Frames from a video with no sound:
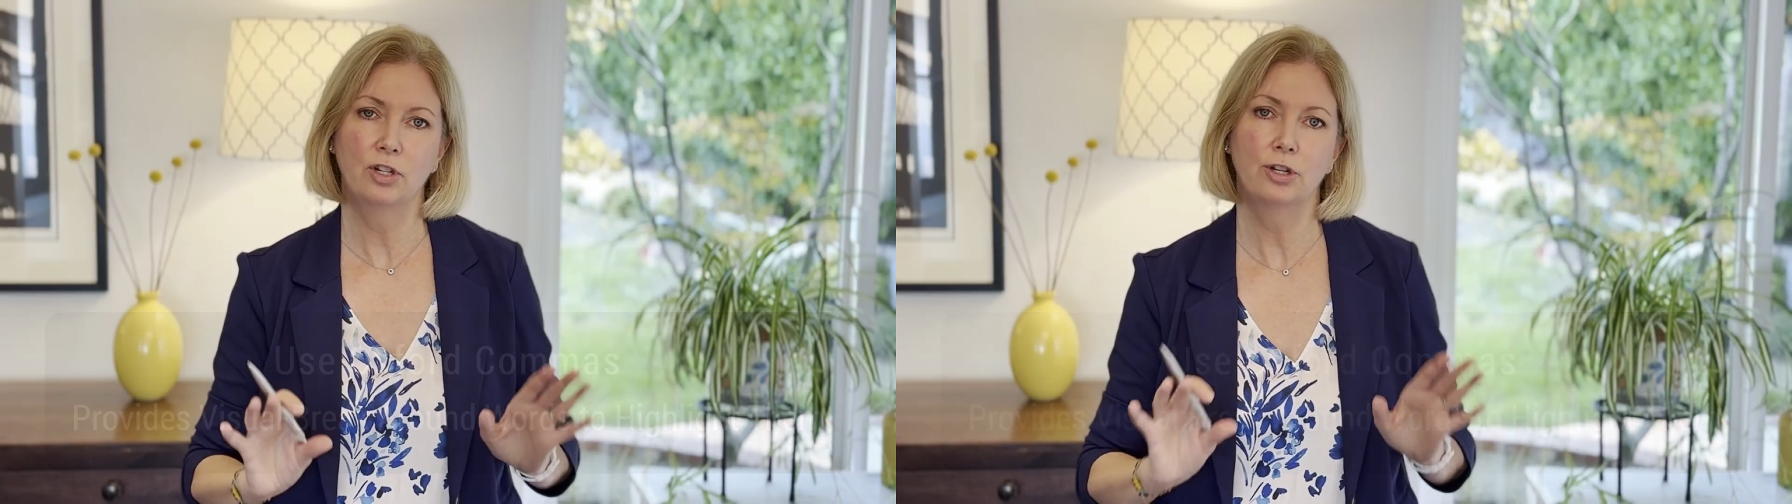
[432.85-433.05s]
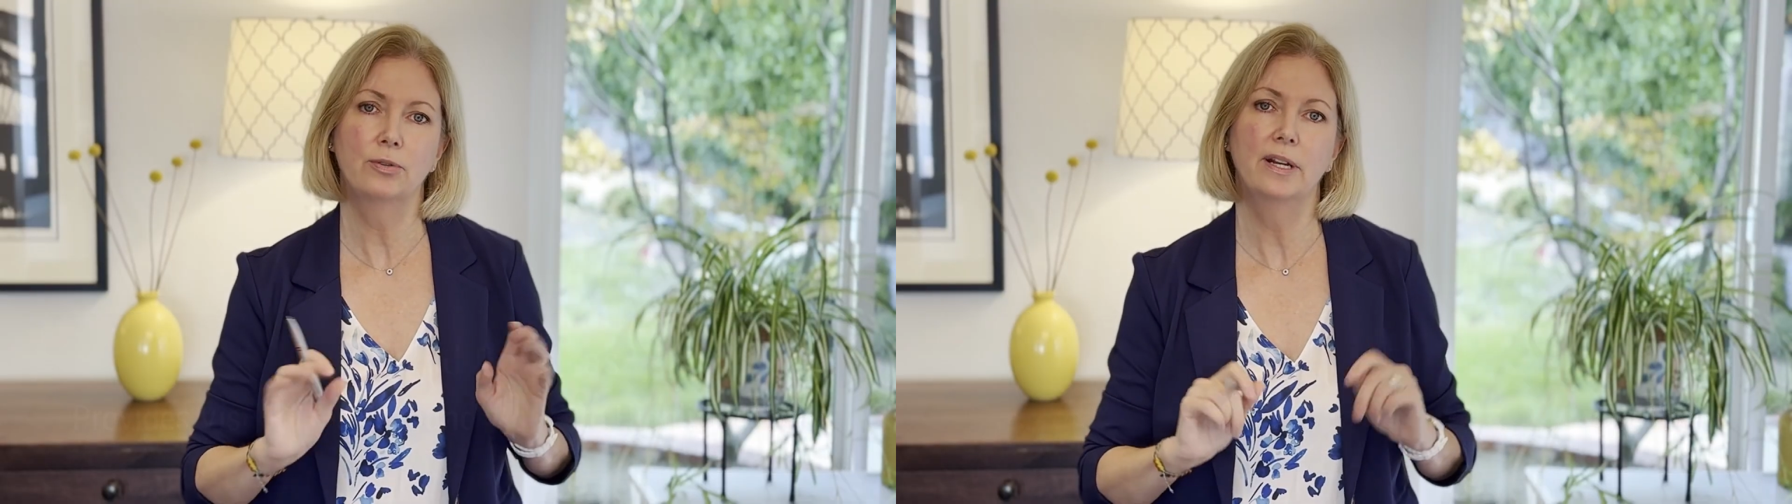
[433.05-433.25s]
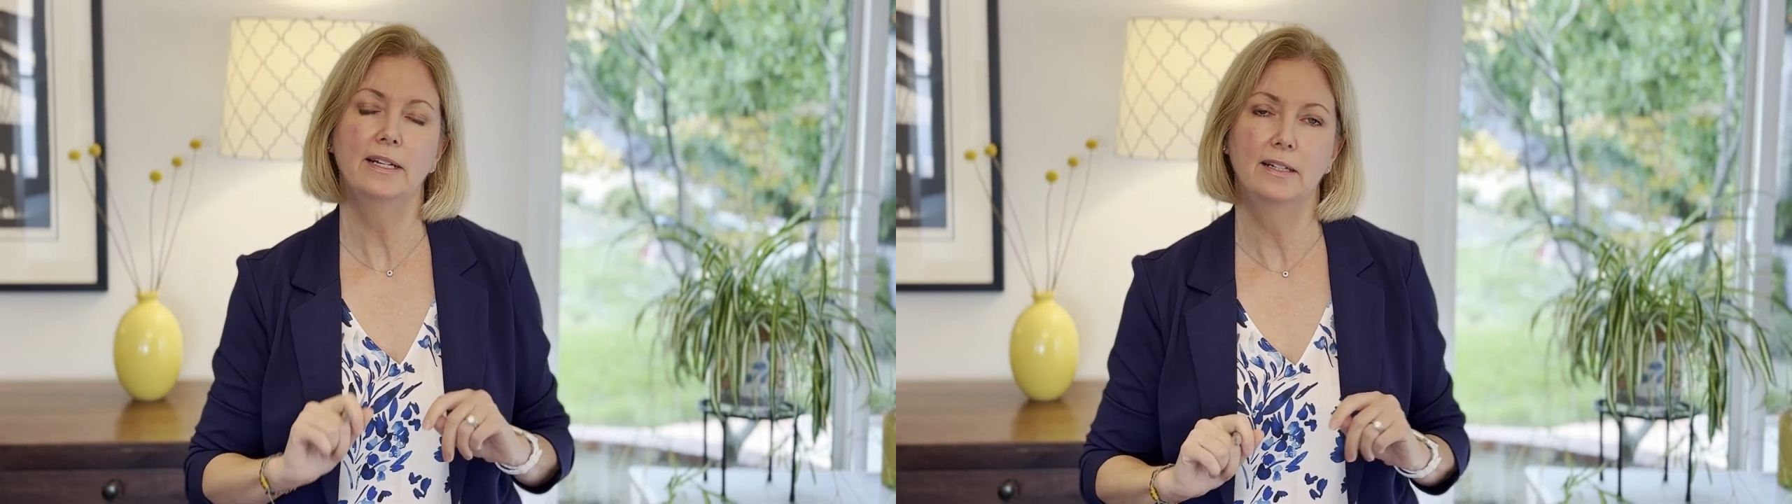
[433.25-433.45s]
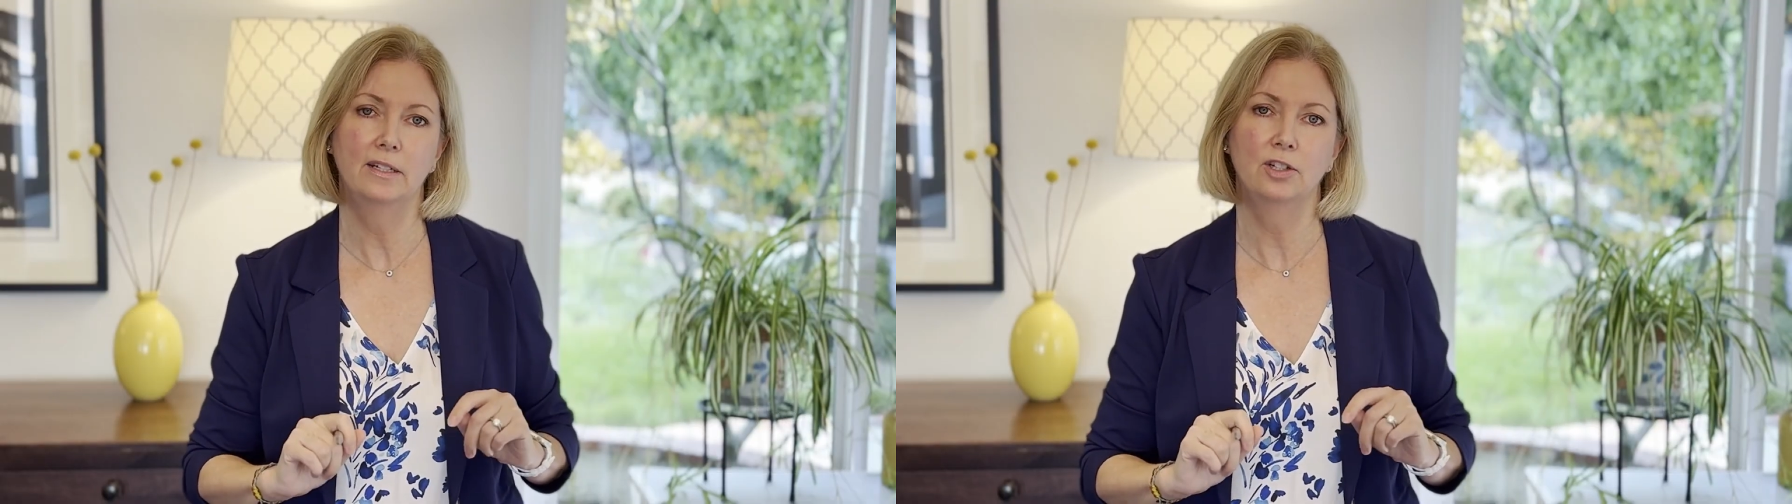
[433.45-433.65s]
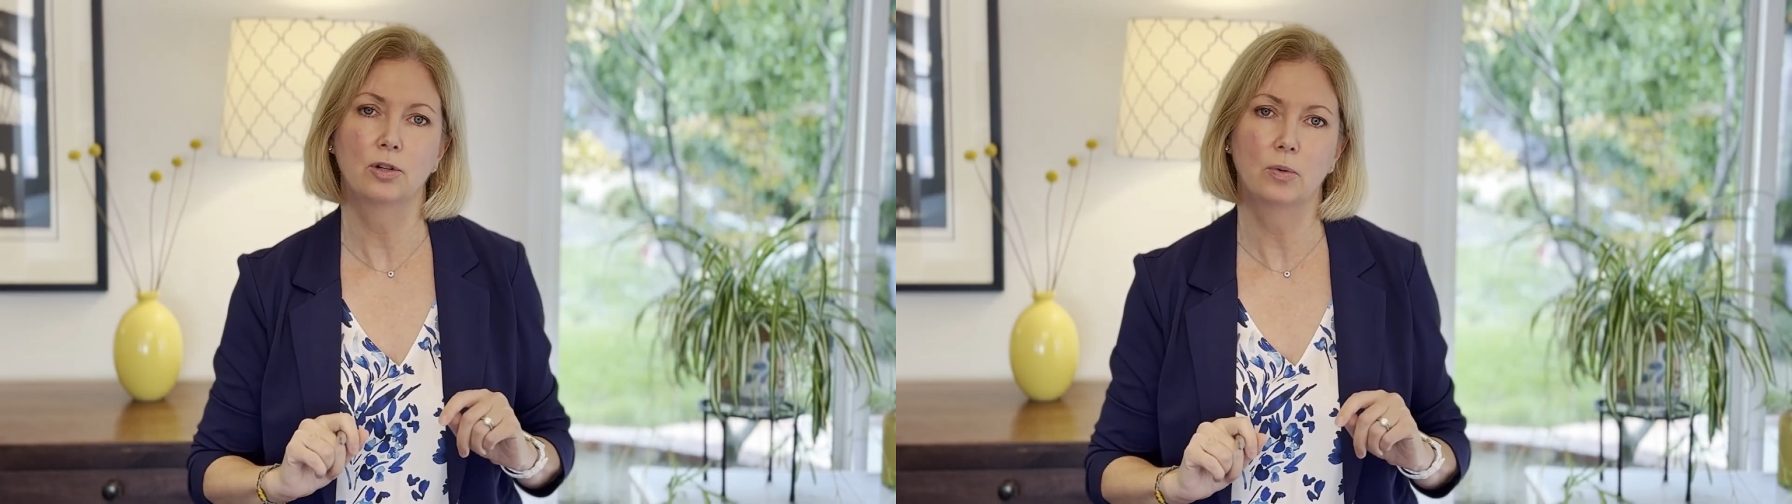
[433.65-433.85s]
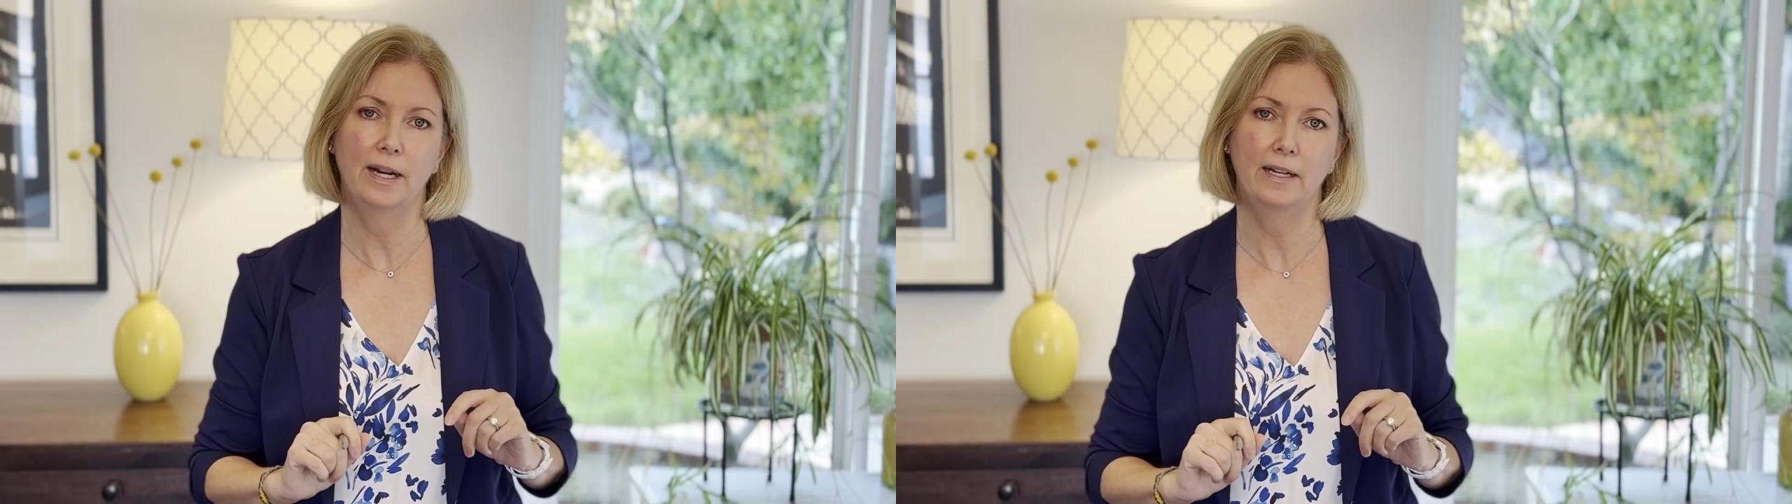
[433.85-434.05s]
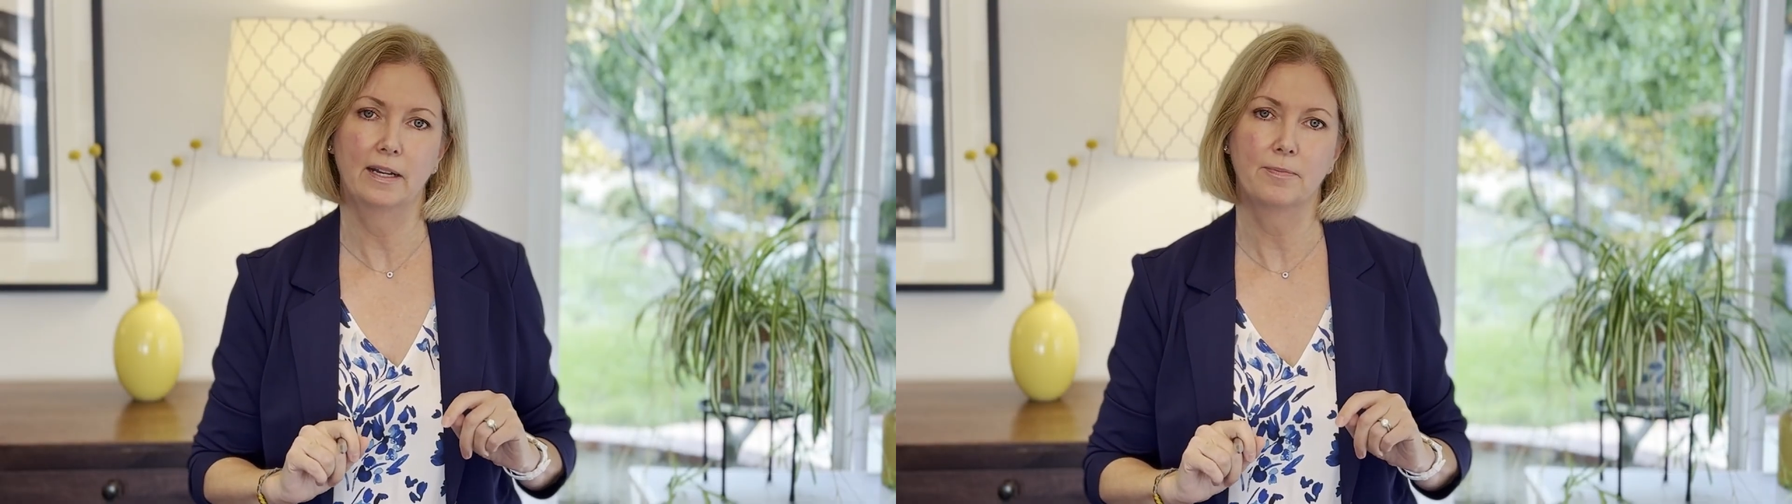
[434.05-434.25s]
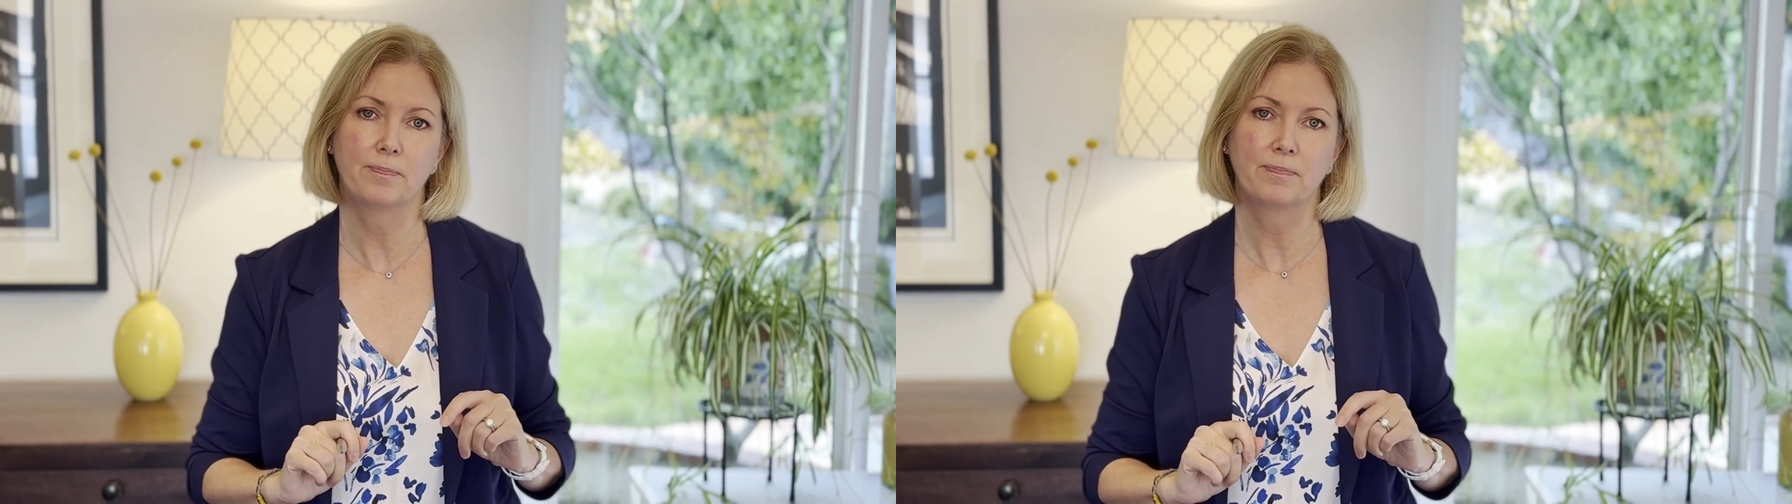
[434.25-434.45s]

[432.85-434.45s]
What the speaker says: curated in your writing.